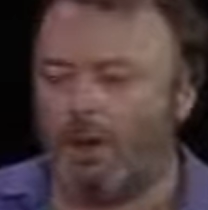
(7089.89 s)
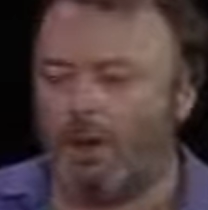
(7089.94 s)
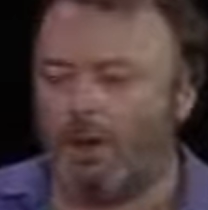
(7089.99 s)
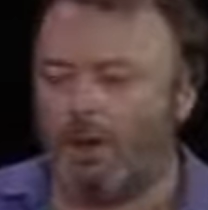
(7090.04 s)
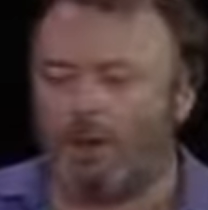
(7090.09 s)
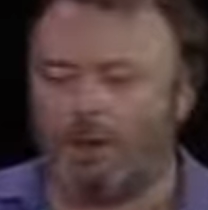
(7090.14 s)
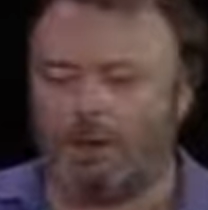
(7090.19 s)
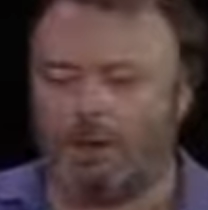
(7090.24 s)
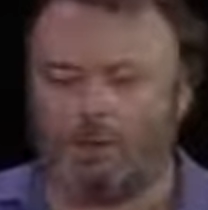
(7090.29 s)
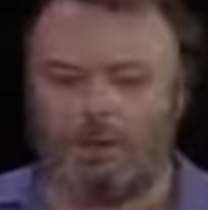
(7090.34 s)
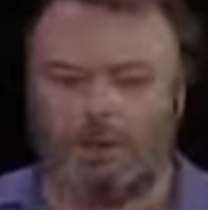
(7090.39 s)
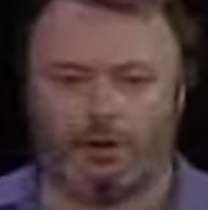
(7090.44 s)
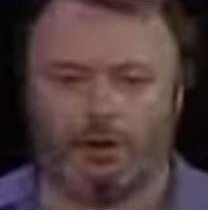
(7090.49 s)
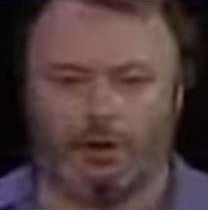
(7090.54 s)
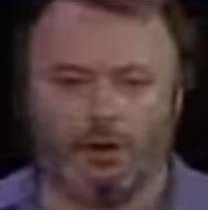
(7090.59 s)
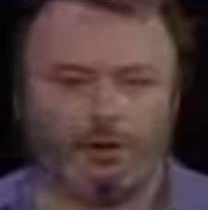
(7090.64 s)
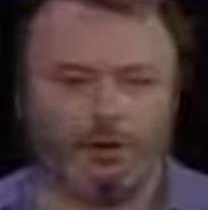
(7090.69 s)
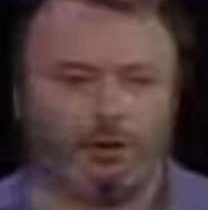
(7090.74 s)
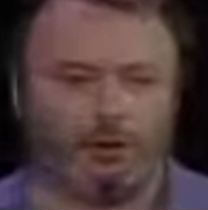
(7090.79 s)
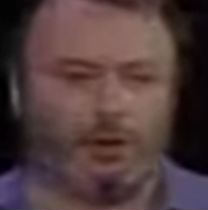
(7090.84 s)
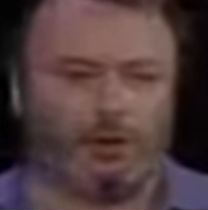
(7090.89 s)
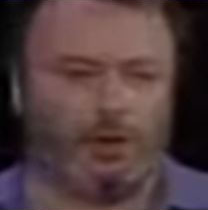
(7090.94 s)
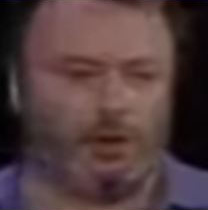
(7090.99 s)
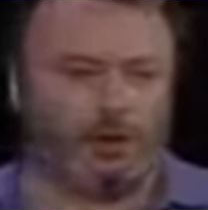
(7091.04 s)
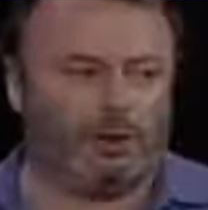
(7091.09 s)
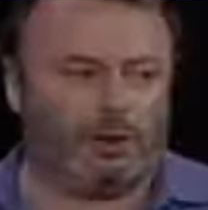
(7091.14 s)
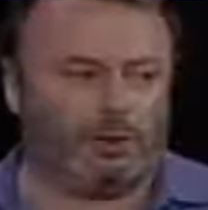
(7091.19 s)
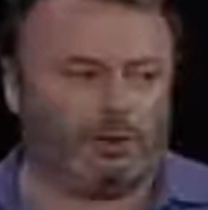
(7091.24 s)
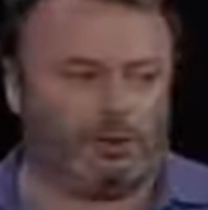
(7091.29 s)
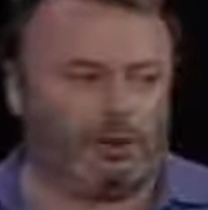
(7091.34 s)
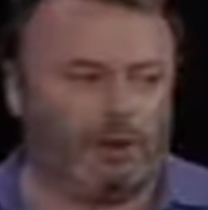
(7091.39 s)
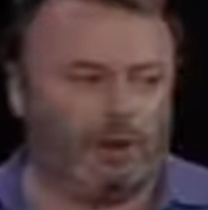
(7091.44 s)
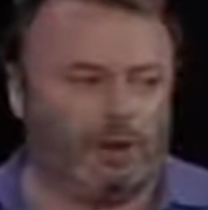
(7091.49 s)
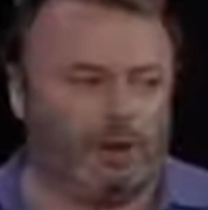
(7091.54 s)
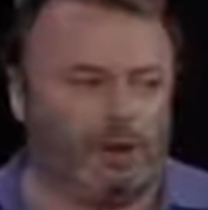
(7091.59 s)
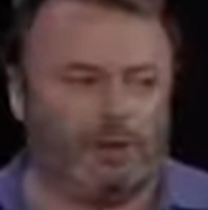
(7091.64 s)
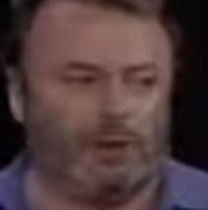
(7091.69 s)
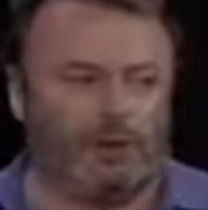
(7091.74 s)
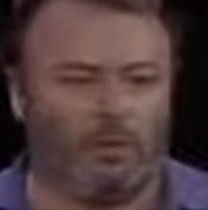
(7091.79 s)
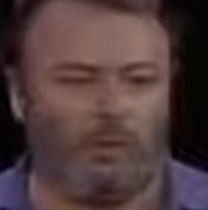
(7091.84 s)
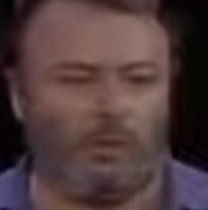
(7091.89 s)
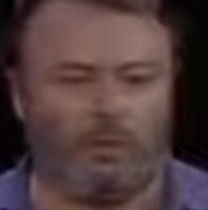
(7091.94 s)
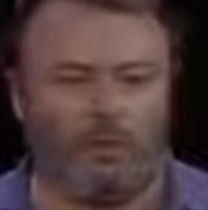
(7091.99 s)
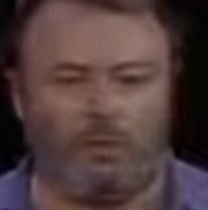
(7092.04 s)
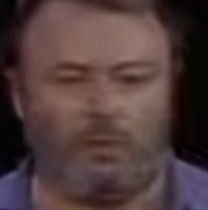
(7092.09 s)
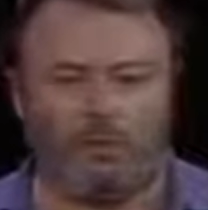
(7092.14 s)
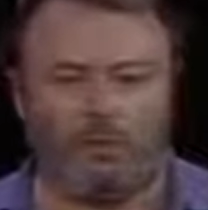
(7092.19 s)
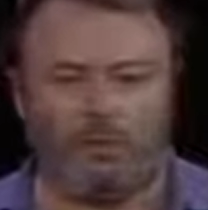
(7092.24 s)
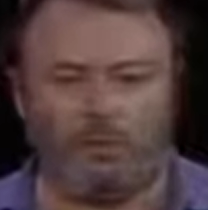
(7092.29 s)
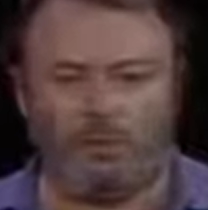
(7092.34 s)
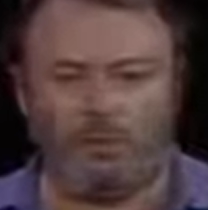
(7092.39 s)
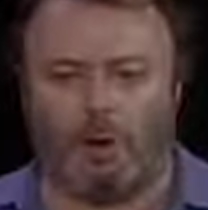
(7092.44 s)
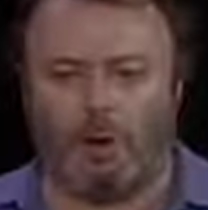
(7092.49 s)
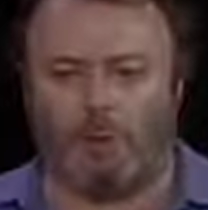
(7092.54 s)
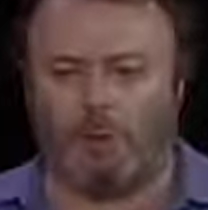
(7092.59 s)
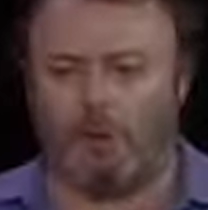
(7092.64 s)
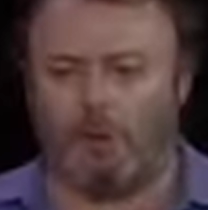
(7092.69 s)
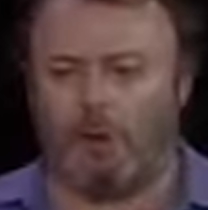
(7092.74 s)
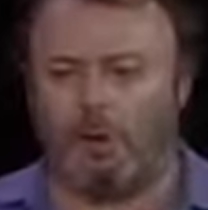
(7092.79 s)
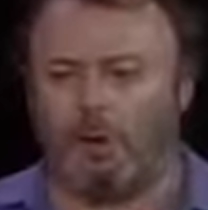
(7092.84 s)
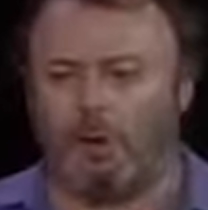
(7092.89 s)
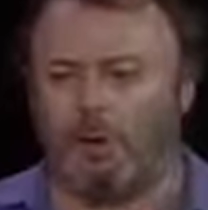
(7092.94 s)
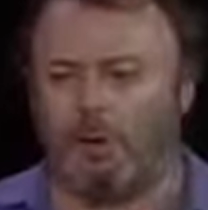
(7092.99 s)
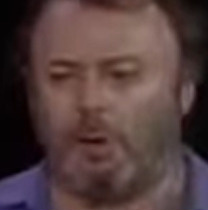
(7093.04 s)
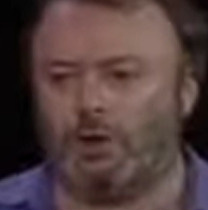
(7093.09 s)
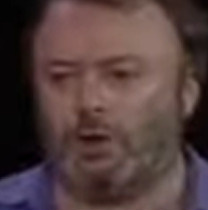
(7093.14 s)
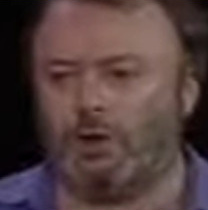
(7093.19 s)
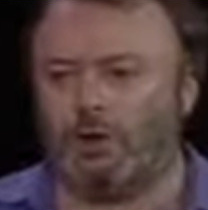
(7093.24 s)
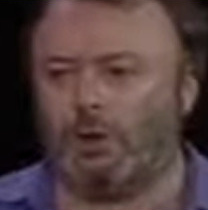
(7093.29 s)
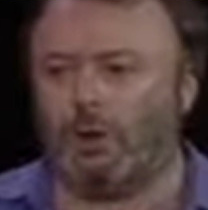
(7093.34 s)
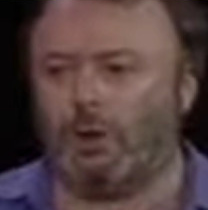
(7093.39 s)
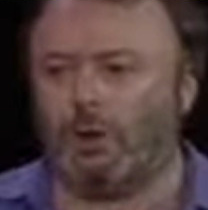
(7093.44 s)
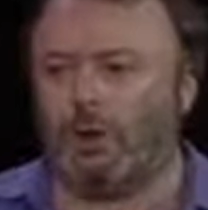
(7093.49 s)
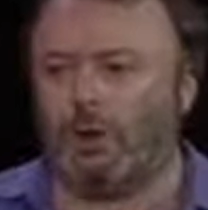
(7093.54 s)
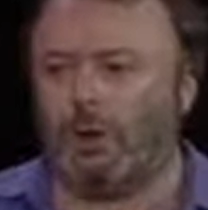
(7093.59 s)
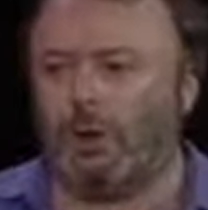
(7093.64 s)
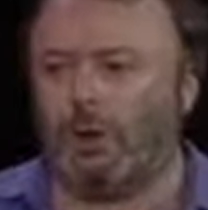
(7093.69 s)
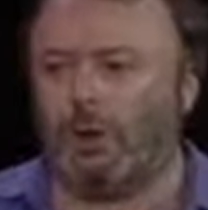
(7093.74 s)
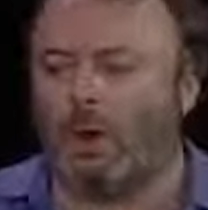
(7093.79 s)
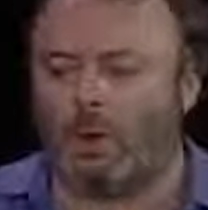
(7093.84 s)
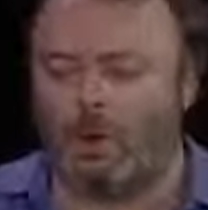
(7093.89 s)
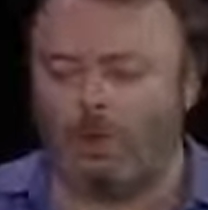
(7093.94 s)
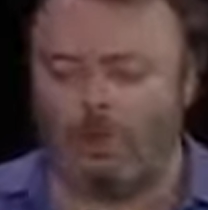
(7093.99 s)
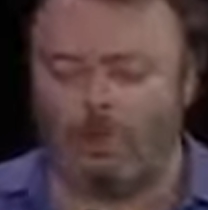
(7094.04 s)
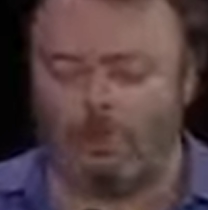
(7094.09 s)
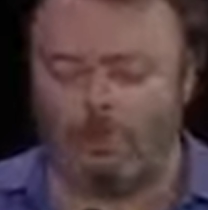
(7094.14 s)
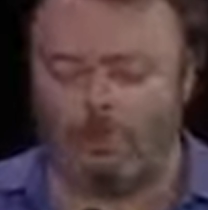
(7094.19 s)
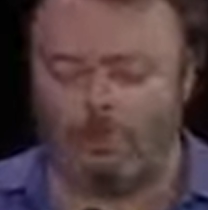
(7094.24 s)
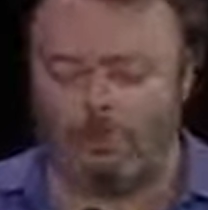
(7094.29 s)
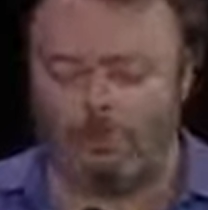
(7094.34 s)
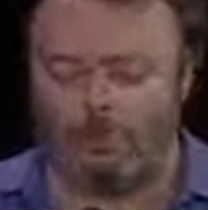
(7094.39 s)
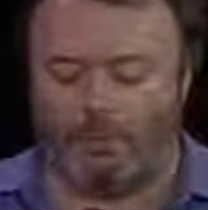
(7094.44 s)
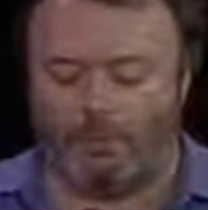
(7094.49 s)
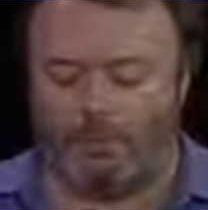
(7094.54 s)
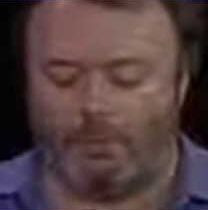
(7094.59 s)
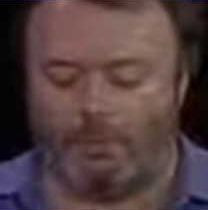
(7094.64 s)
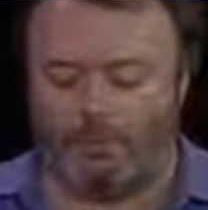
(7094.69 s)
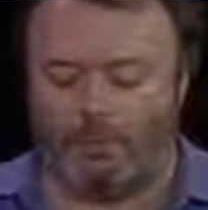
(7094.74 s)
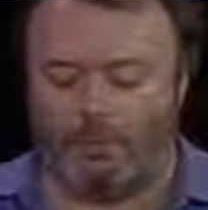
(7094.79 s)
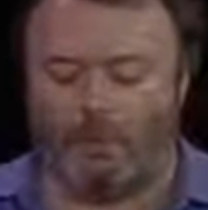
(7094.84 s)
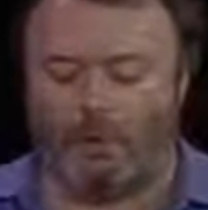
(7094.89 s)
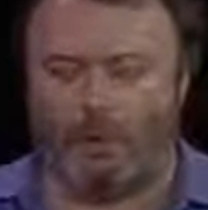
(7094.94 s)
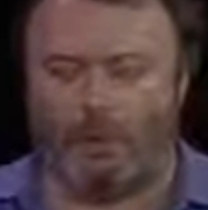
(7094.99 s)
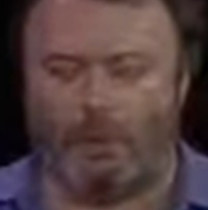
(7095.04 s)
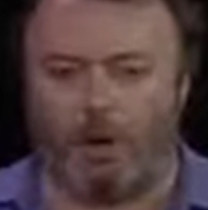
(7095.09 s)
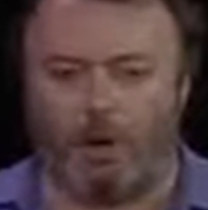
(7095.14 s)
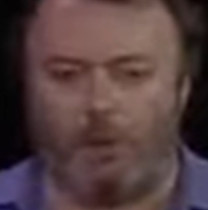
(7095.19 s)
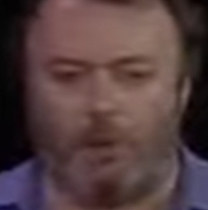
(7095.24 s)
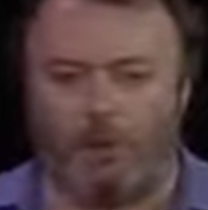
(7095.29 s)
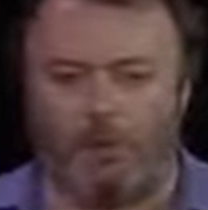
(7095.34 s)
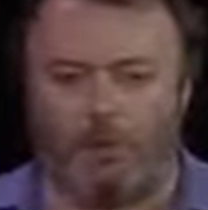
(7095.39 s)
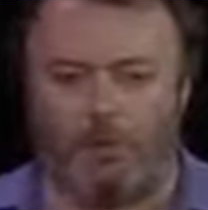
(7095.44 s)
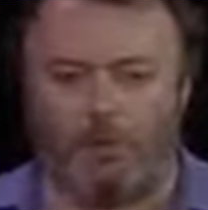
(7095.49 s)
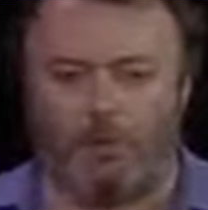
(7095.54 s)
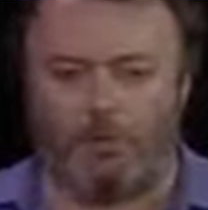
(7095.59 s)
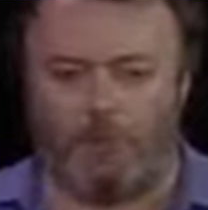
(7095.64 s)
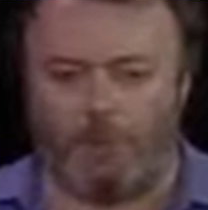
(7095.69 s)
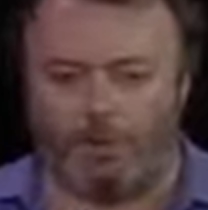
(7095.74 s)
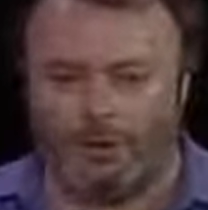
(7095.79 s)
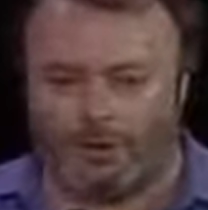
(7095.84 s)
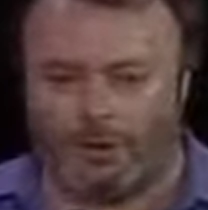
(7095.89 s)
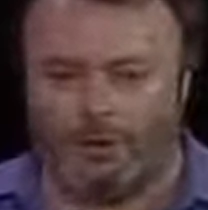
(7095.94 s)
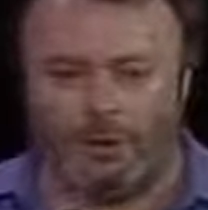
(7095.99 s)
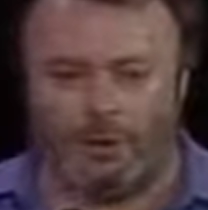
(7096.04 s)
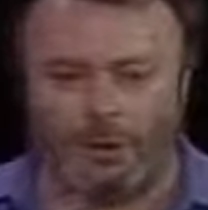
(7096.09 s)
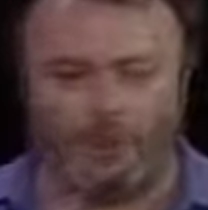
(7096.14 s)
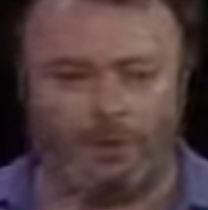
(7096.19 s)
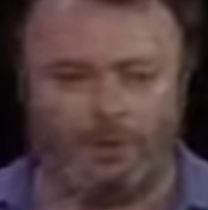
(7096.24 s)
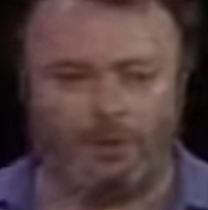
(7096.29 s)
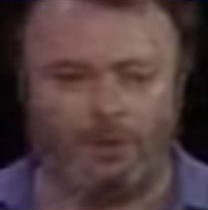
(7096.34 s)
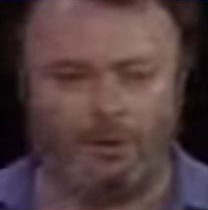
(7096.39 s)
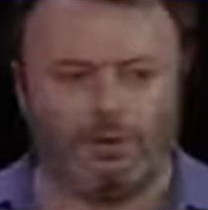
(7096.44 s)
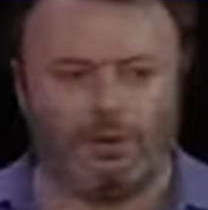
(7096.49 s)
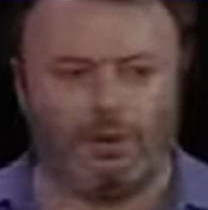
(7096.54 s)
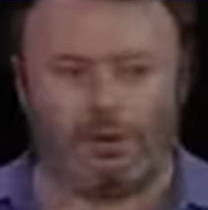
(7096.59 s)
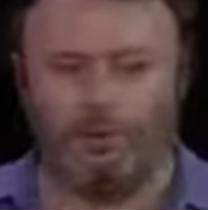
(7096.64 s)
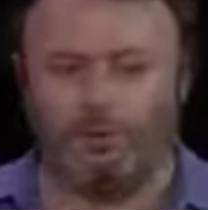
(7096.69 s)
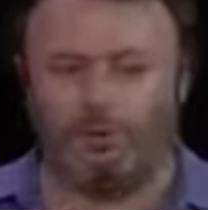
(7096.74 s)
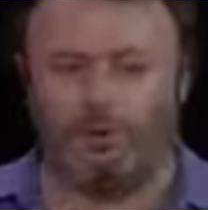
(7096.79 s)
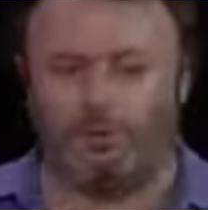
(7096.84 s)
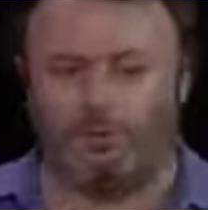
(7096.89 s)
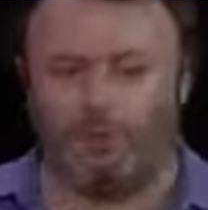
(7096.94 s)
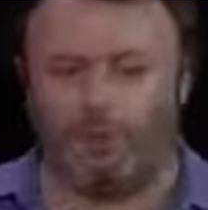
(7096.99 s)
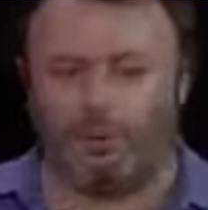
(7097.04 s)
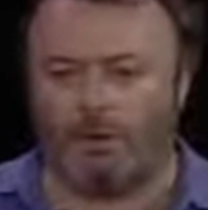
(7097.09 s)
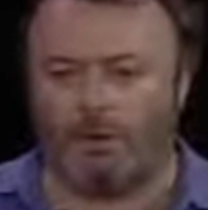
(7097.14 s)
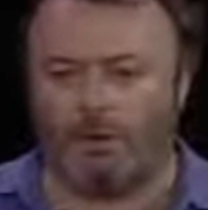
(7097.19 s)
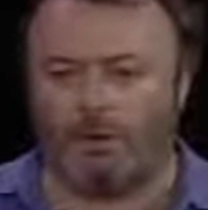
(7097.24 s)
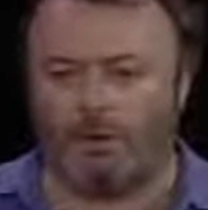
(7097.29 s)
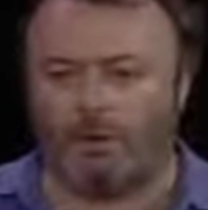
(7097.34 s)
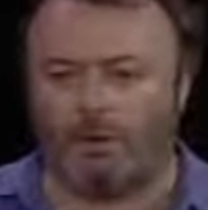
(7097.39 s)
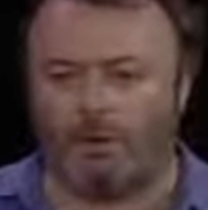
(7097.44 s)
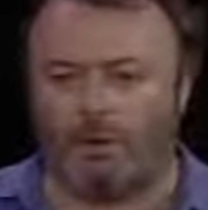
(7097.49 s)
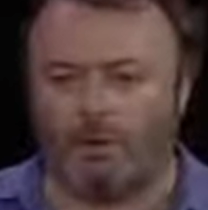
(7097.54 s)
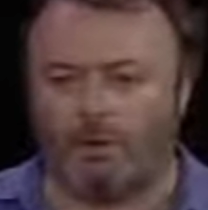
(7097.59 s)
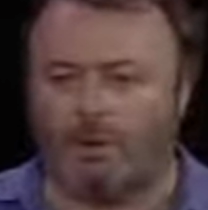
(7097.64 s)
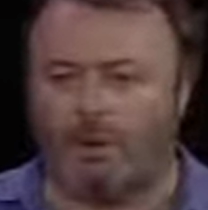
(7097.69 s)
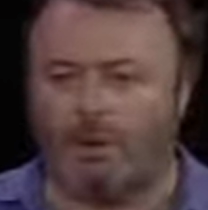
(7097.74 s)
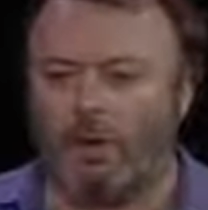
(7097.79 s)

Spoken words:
I consider it a great distinction to stand on the podium at Baruch College, named for the great Bernard Baruch, who first in 1946 proposed that